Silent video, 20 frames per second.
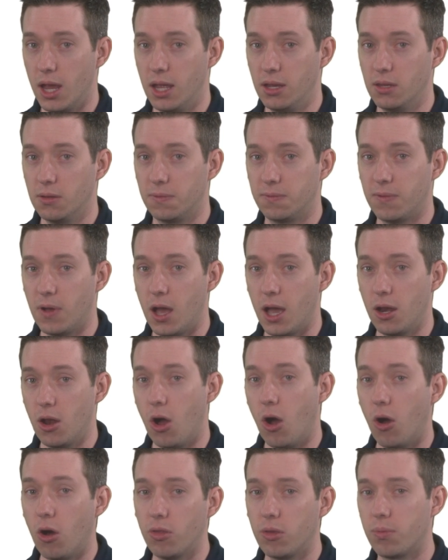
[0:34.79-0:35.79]
and define
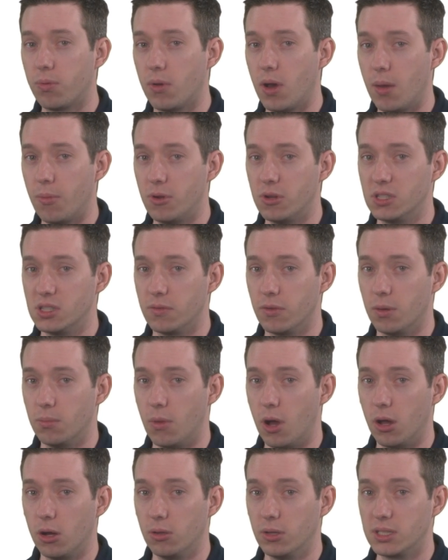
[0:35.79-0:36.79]
all the parameters of our
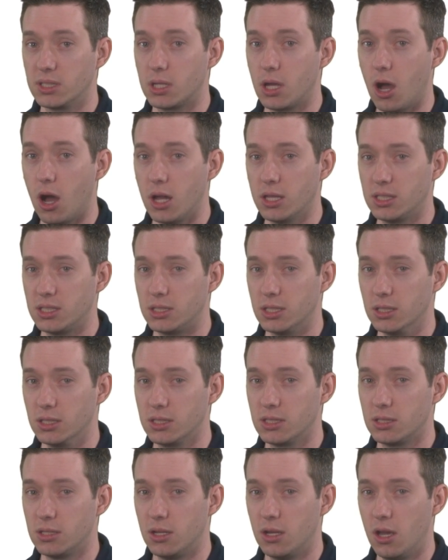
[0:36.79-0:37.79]
model as
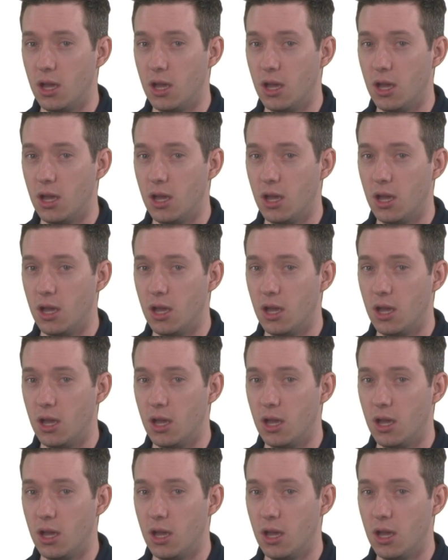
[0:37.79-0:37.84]
constants,